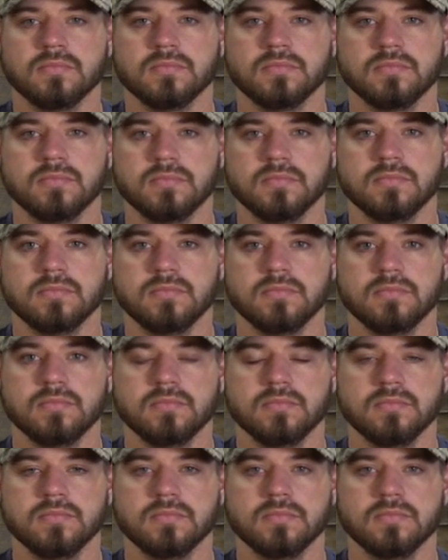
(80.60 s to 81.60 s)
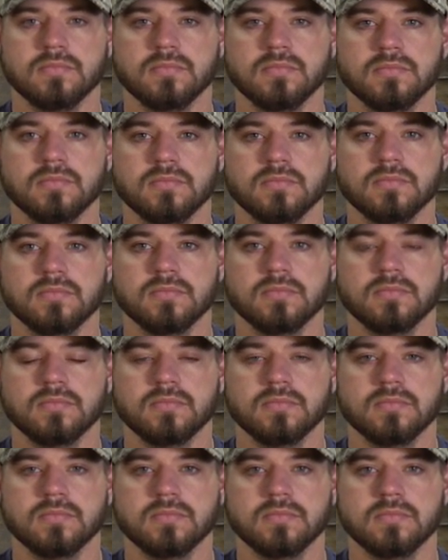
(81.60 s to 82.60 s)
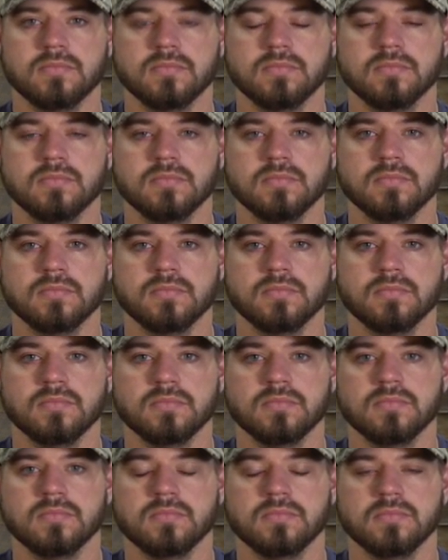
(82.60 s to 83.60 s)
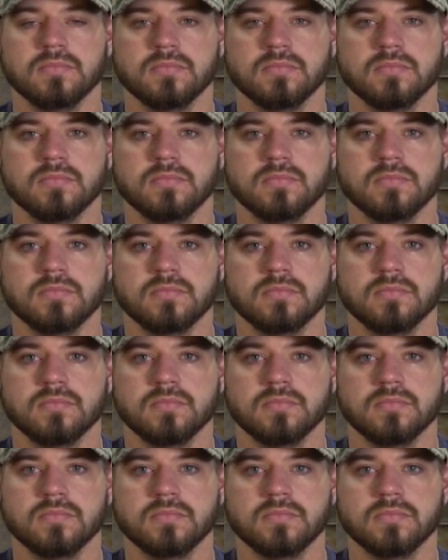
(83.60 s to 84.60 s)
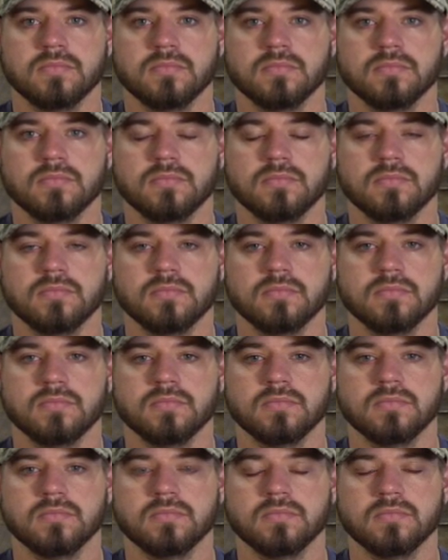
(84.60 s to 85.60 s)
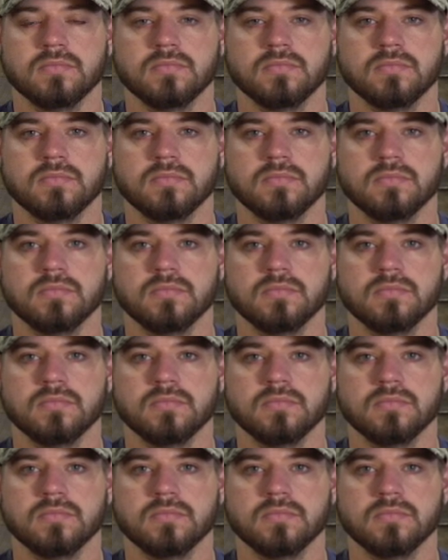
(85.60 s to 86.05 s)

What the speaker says: No words are spoken by the person on screen.